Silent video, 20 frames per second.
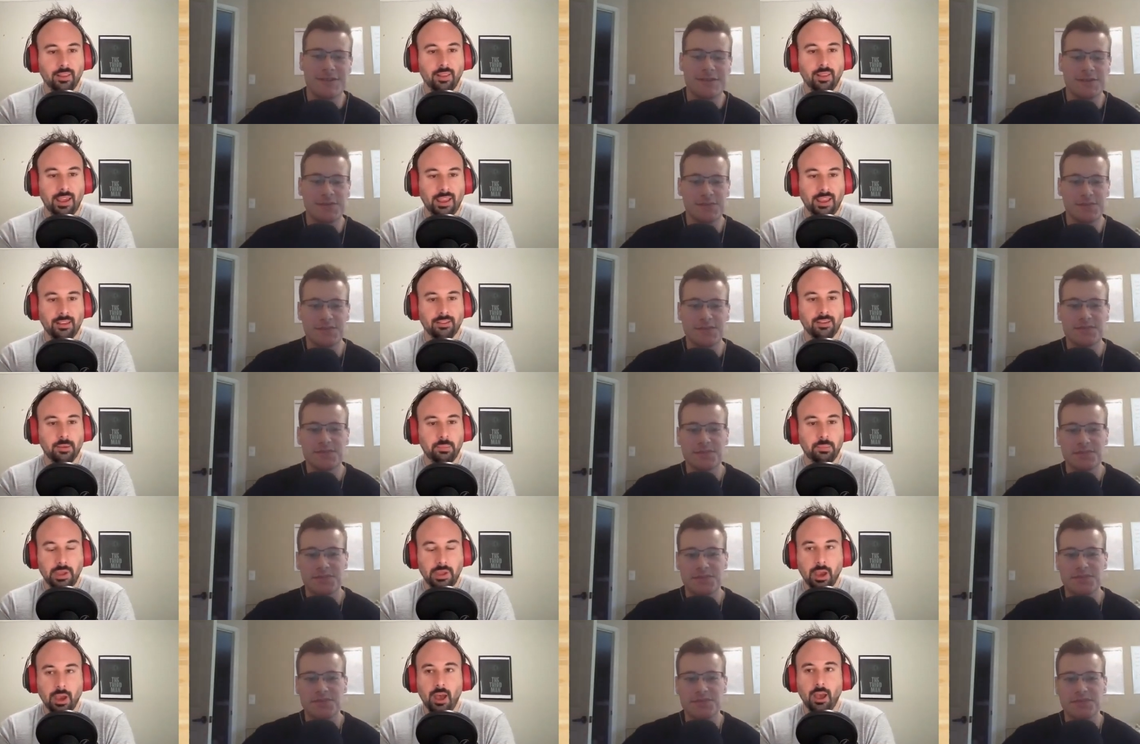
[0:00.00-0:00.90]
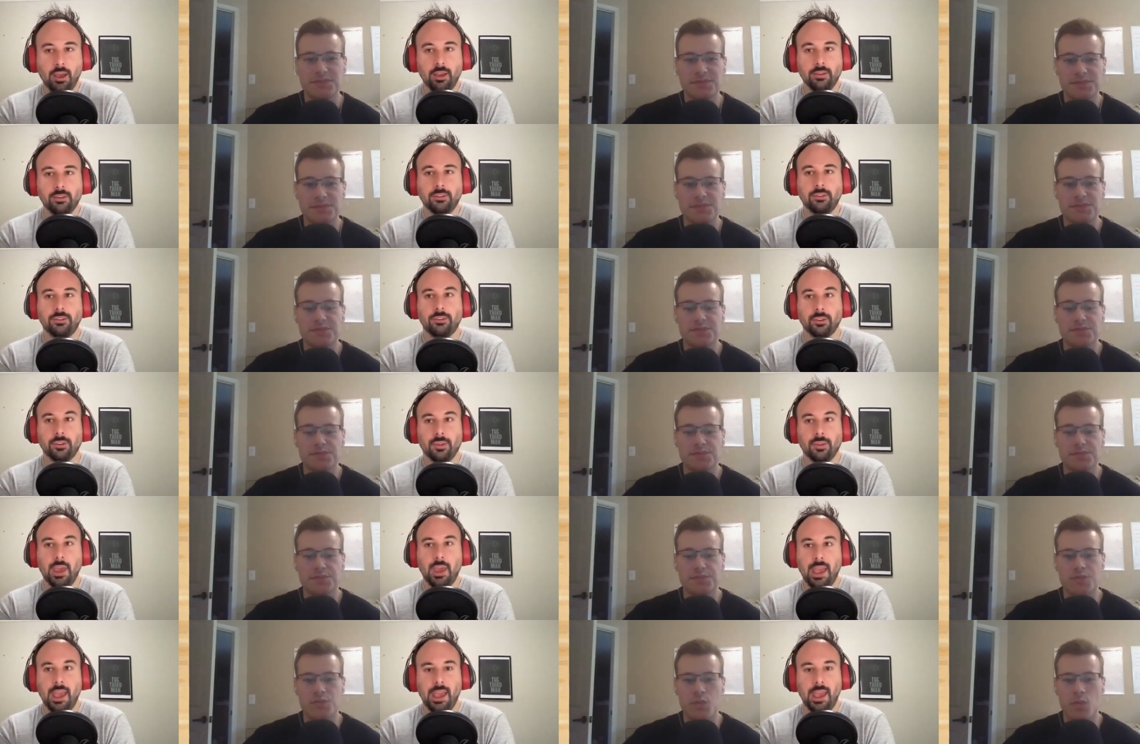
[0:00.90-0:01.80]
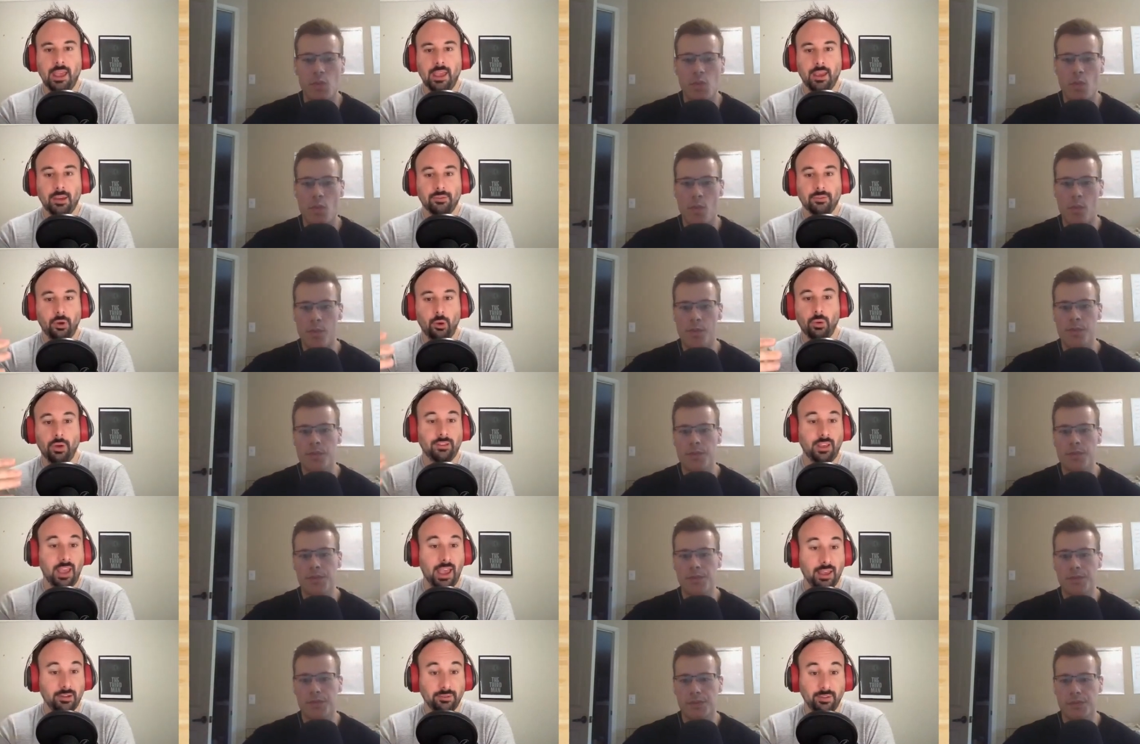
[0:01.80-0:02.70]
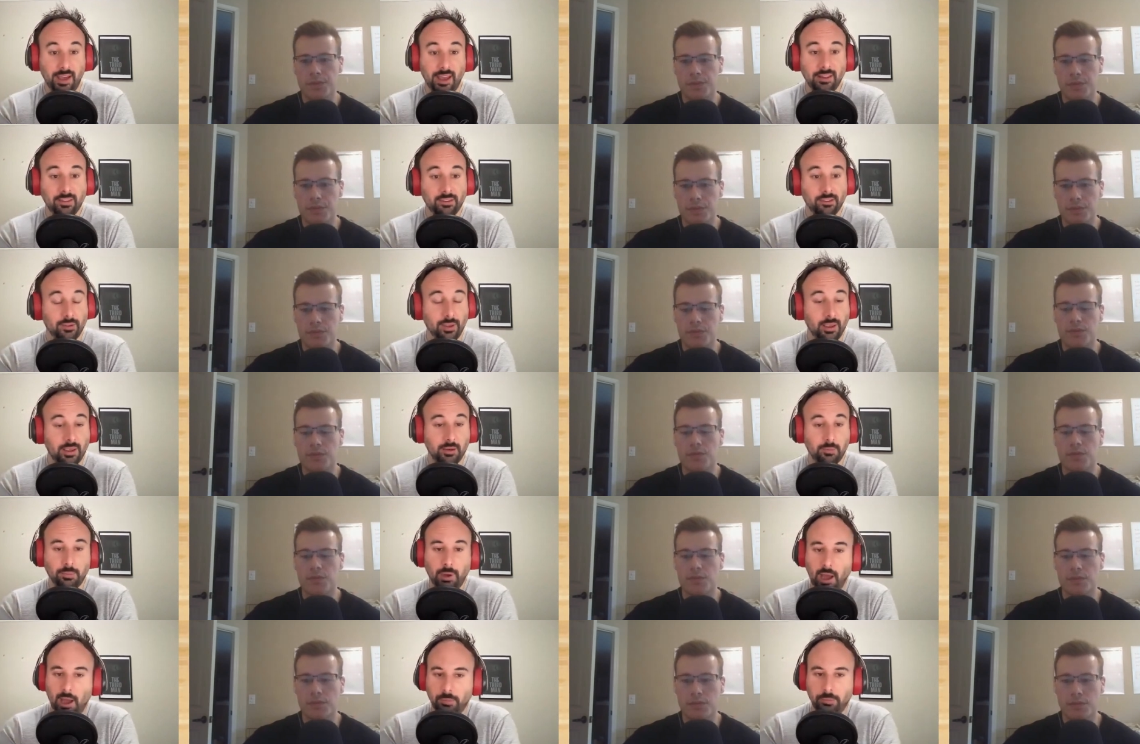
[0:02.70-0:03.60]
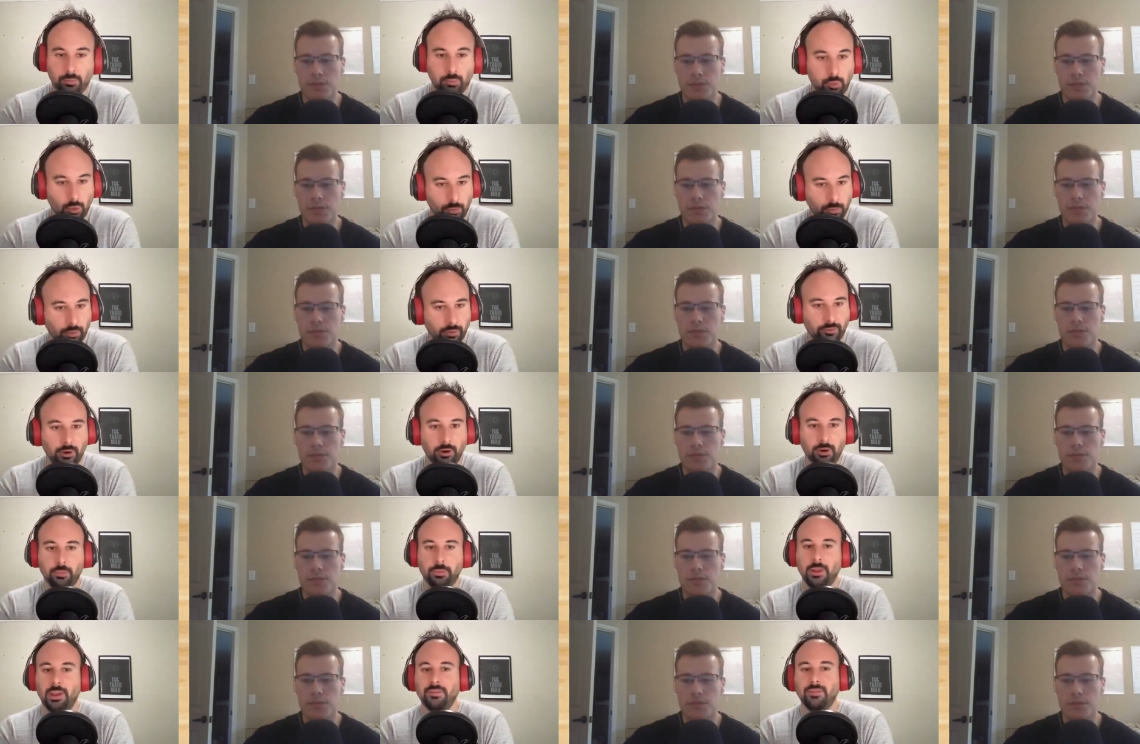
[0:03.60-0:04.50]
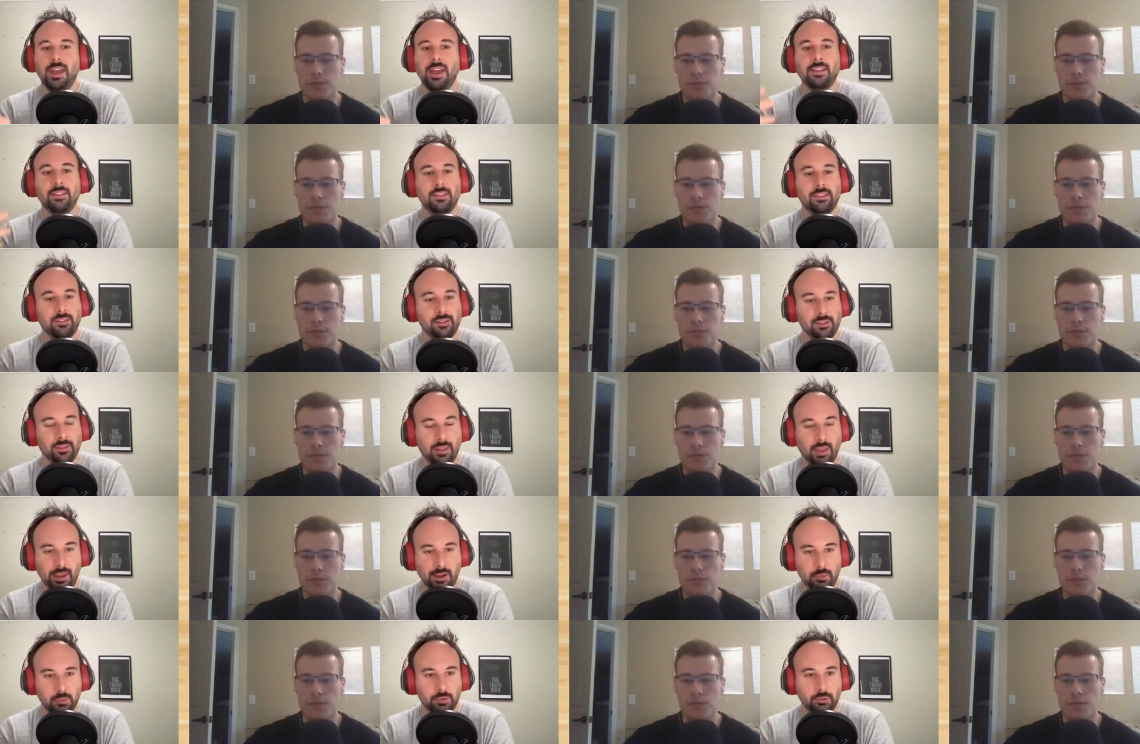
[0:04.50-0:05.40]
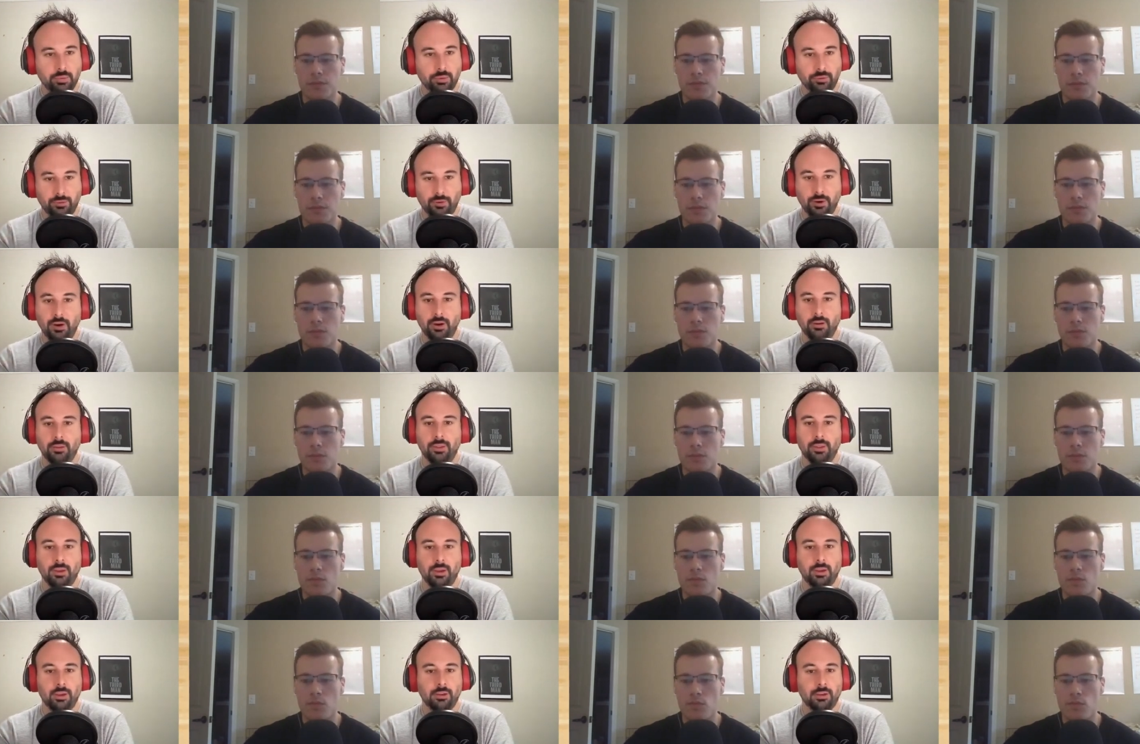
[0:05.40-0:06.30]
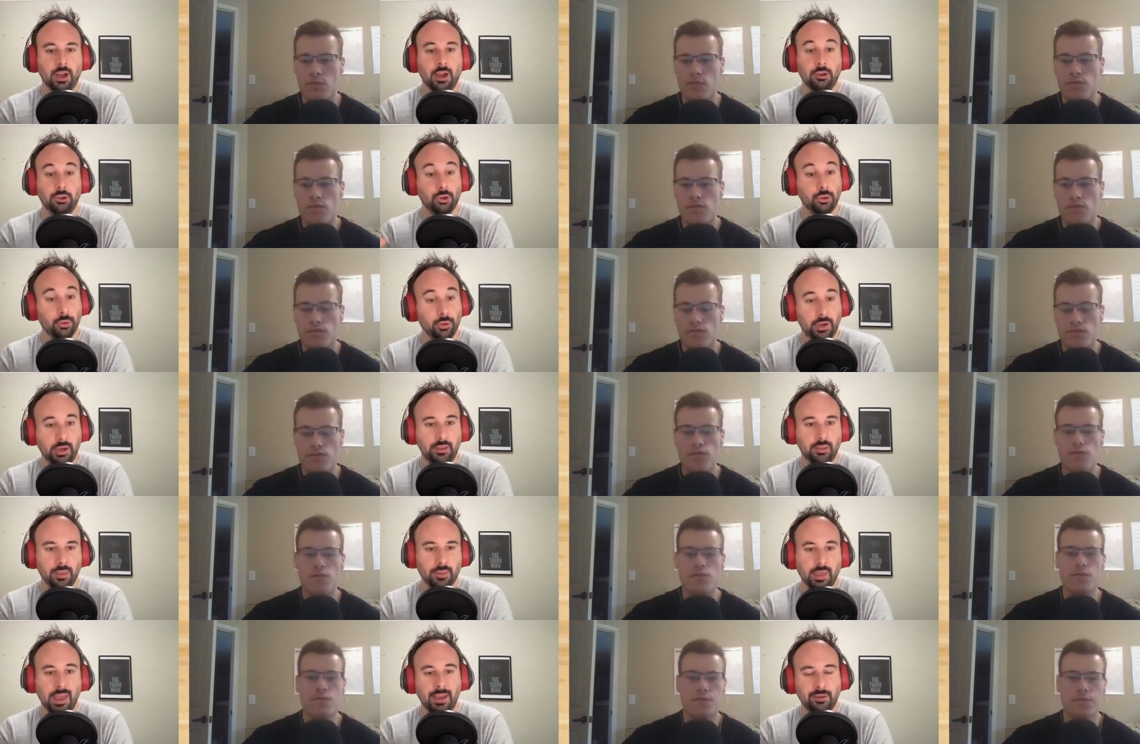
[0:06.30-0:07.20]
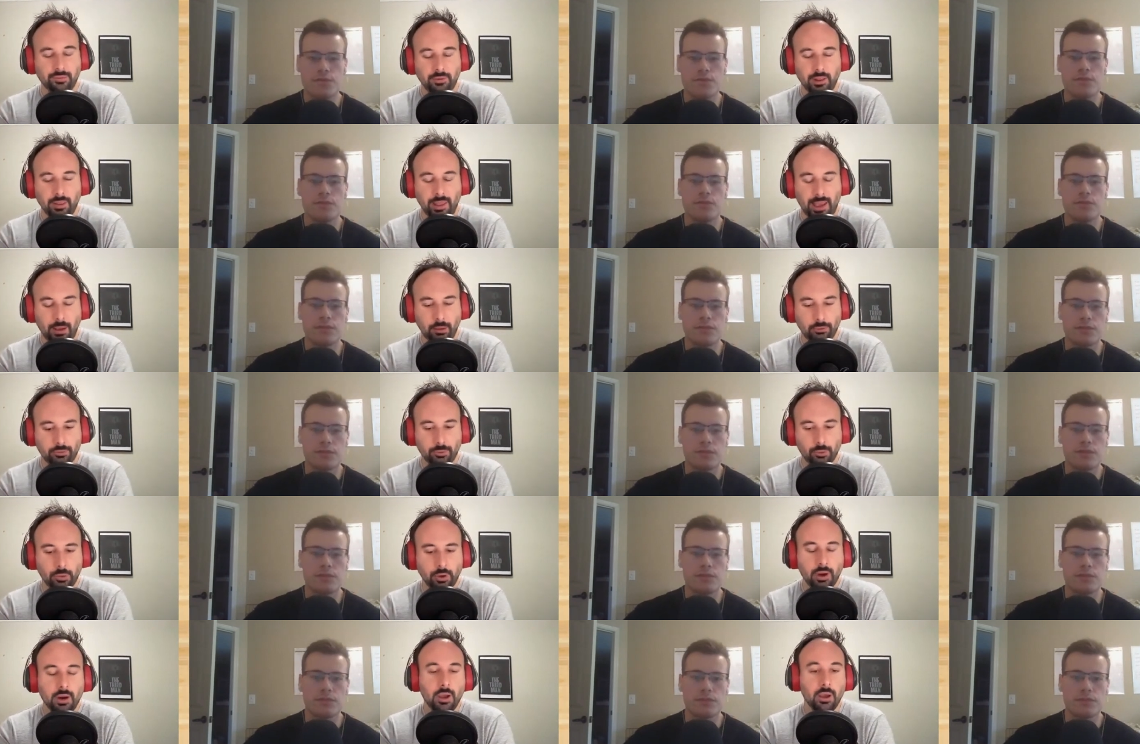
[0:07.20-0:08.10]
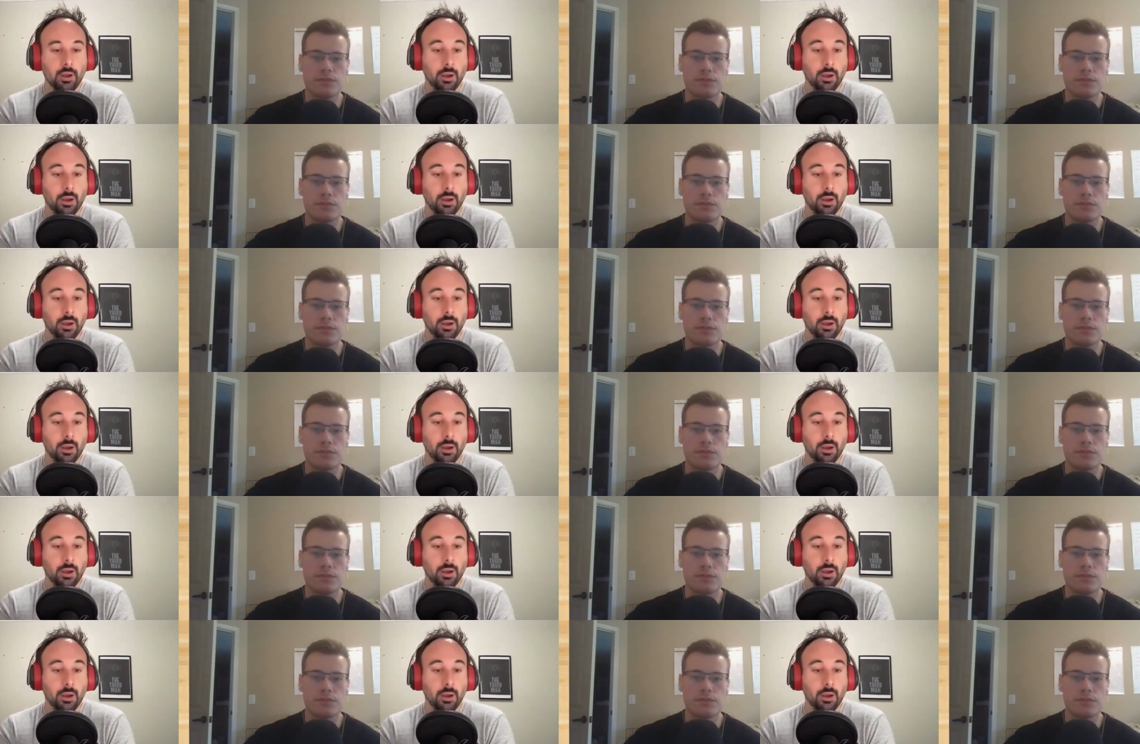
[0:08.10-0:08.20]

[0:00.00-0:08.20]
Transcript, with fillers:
Speaker 1: Like, is it because they have always had vets and Pop would prefer to play vets and like would prefer the continuity that that allows for,